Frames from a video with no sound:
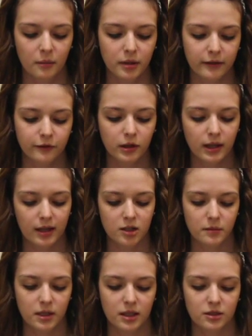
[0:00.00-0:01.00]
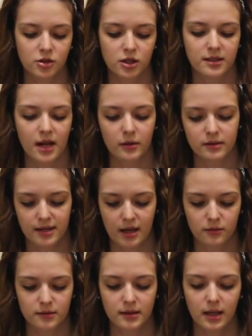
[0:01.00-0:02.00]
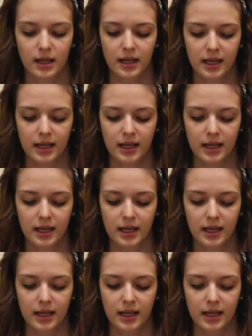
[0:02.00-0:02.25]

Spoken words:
Playful engagement is just how it sounds.